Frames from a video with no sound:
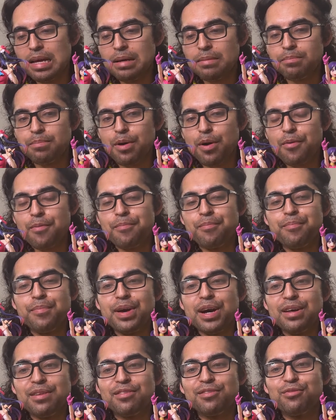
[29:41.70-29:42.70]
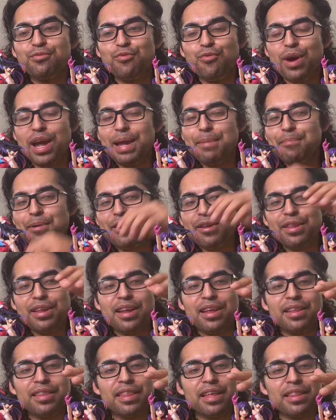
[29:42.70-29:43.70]
but way better
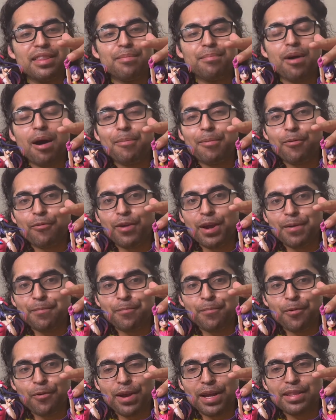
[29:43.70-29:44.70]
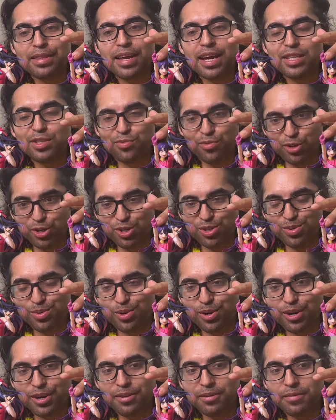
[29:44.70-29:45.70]
than the PopUpParade, that's for
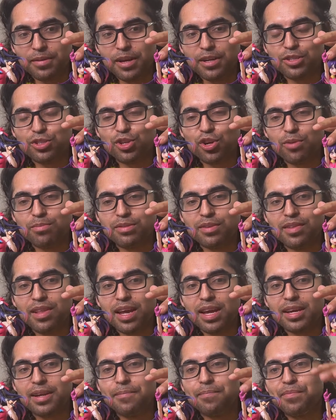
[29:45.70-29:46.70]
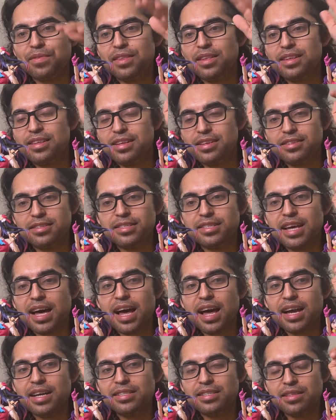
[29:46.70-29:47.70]
sure. In terms of like the
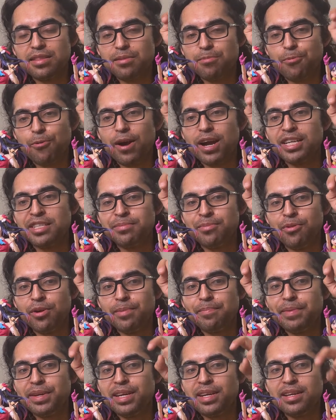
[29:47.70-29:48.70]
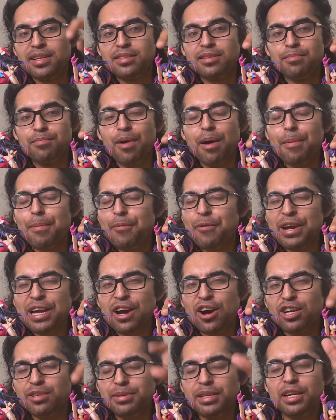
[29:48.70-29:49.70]
size and the price point, because the PopUpParade
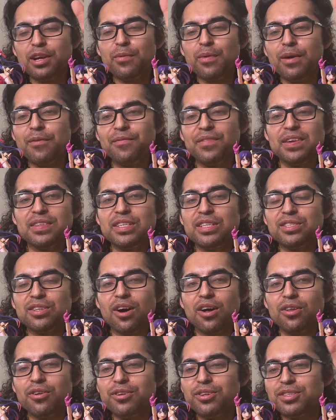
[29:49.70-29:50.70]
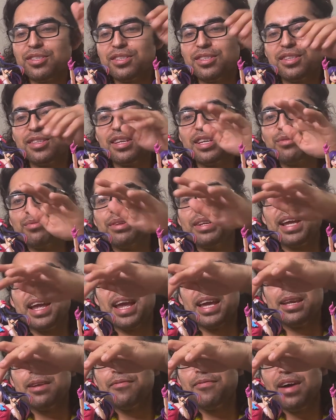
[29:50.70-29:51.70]
cost me like around $50. This one
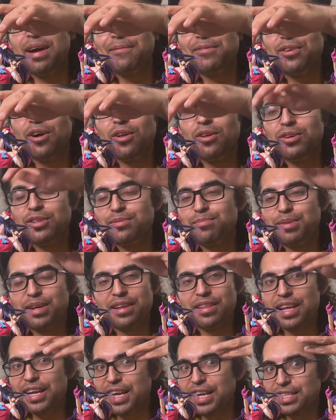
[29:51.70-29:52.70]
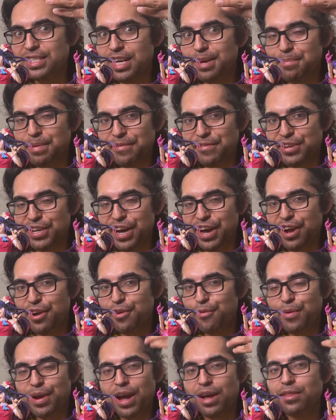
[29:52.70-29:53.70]
$85, but like I said, but if you got her
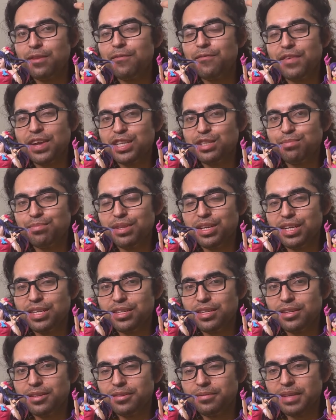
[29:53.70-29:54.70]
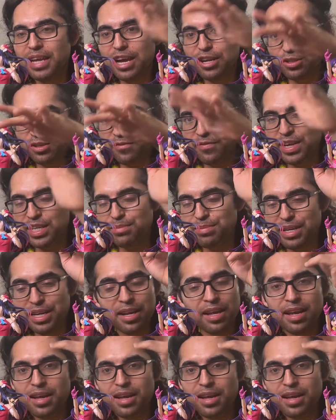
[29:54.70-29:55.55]
without the faceplate, extra faceplate,